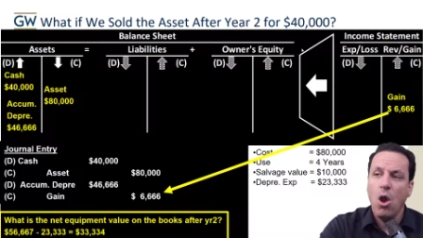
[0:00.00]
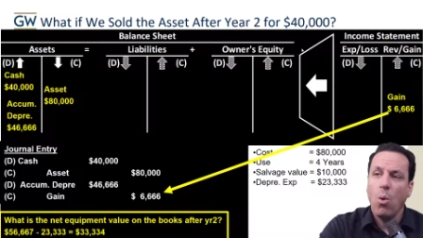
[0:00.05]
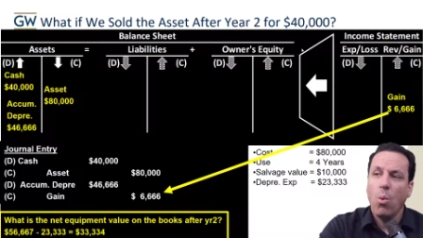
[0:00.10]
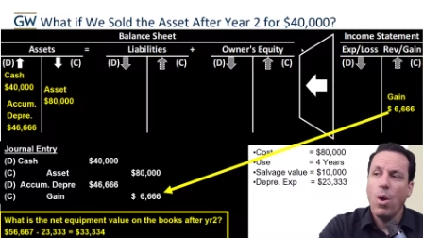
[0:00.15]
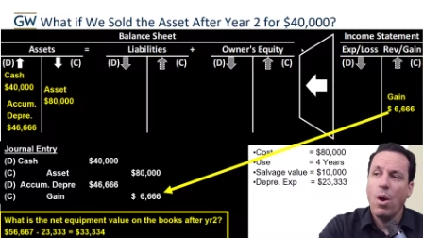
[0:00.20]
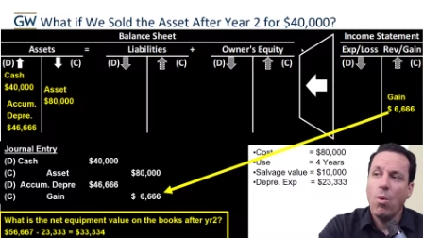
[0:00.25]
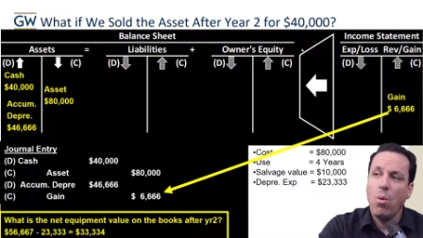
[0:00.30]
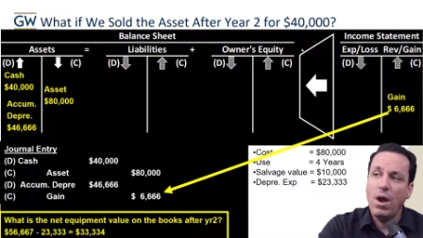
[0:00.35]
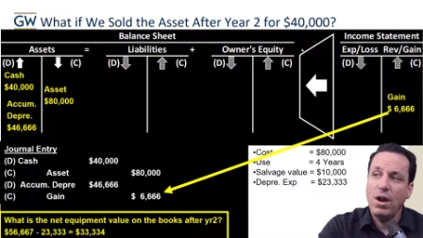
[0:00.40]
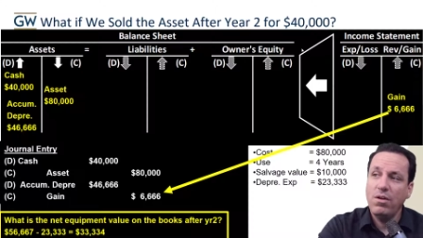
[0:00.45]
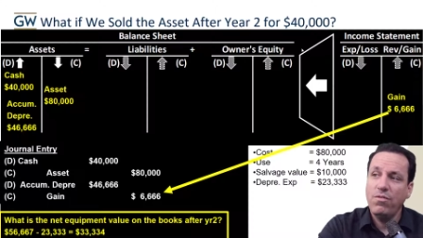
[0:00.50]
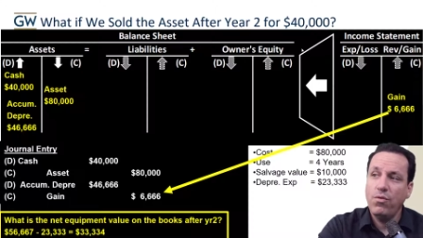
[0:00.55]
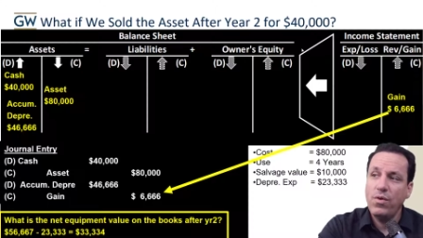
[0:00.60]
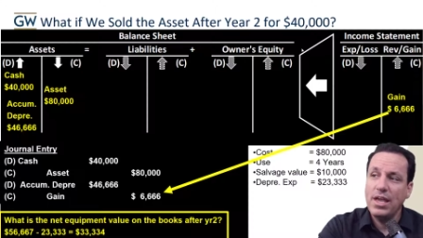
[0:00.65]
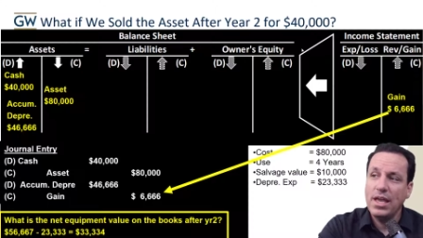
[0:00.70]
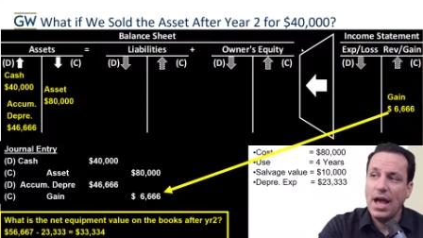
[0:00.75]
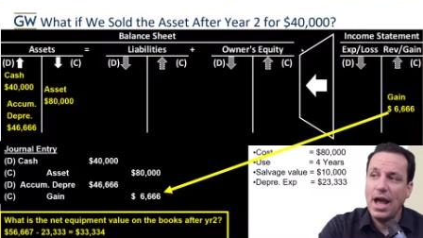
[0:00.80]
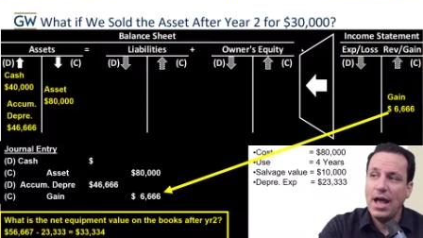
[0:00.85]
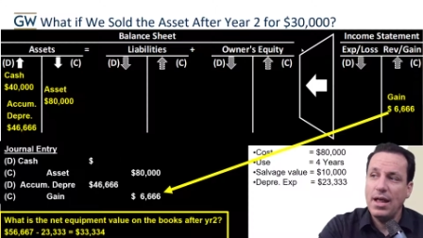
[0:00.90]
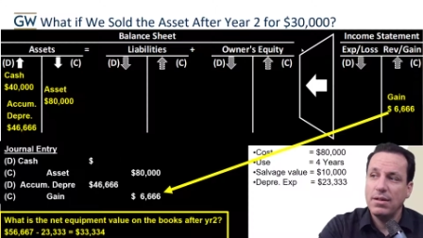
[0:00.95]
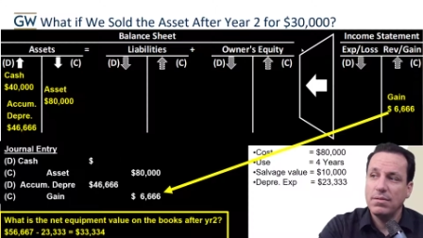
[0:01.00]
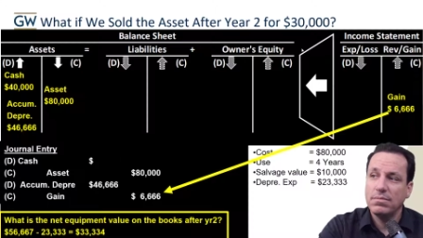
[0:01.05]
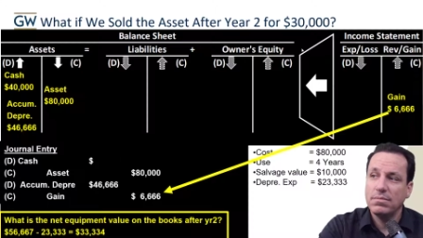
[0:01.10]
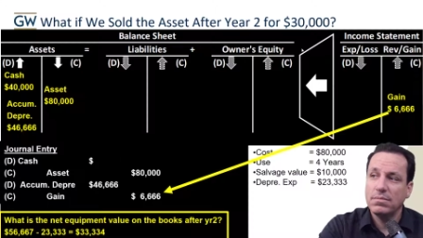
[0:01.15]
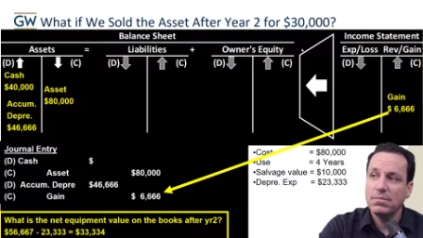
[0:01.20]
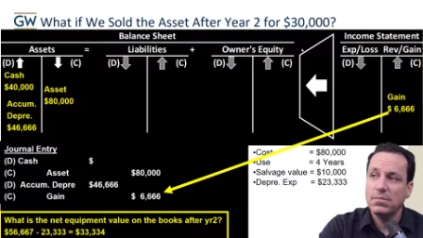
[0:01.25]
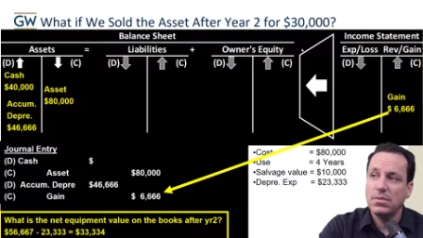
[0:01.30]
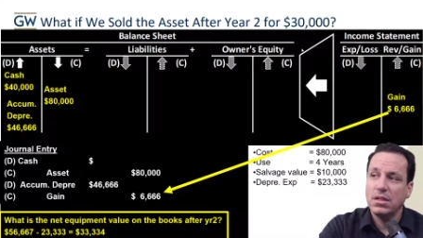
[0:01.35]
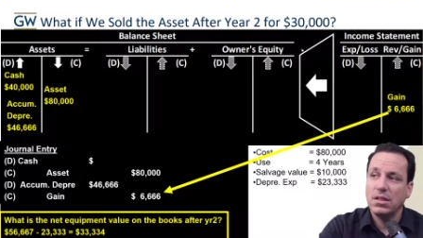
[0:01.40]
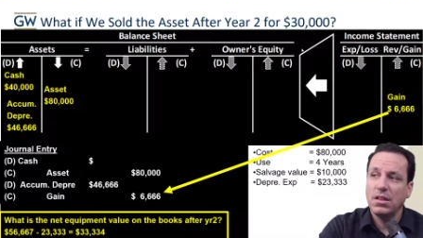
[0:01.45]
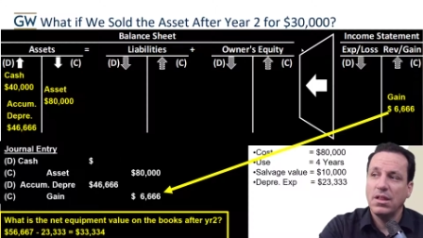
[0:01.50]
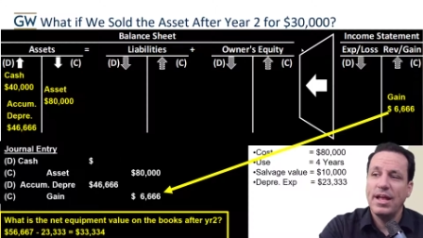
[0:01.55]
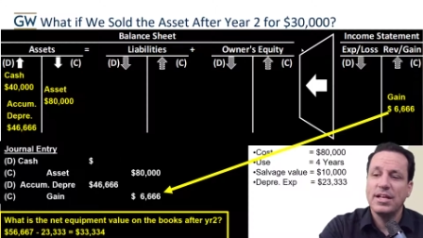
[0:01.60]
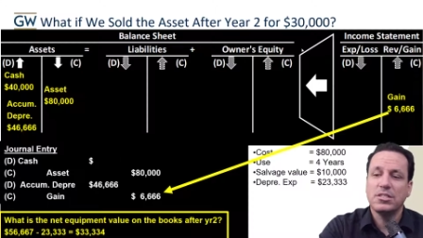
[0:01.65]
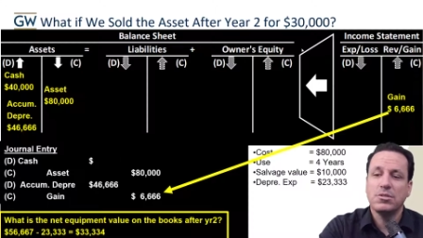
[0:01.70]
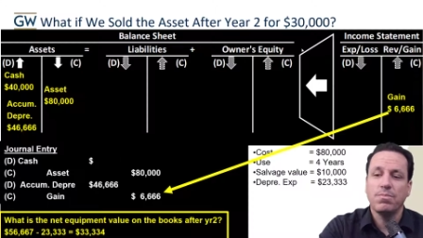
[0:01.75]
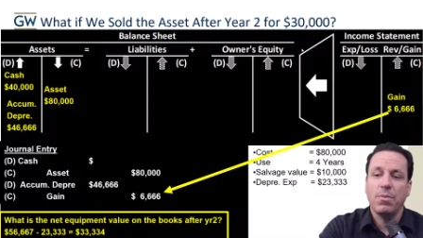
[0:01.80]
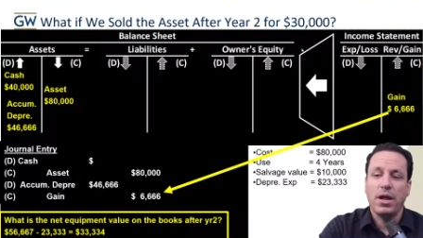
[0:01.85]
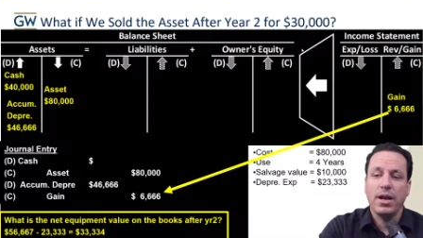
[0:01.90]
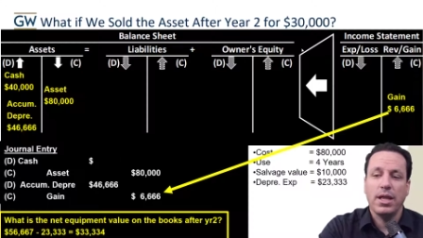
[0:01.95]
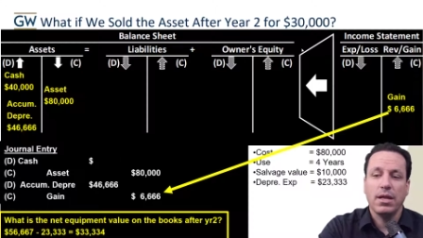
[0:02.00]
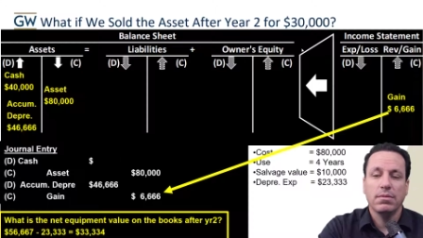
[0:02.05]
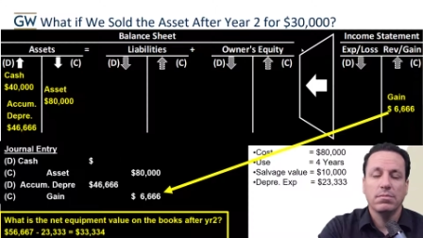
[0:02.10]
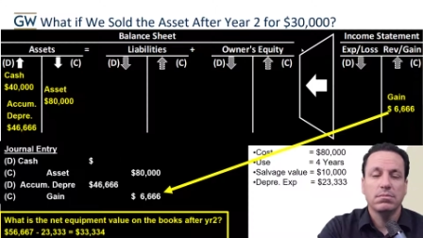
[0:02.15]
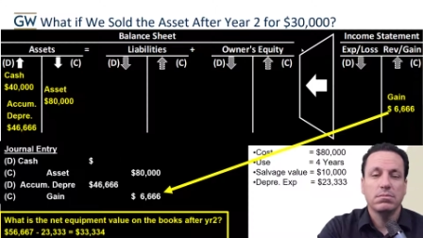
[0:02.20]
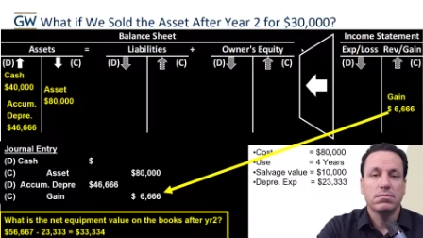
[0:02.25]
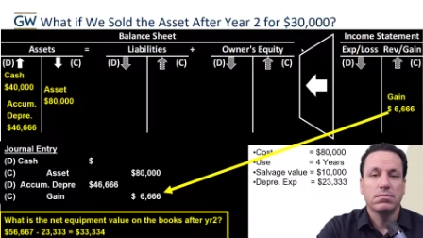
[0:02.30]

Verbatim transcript: well what if we got less money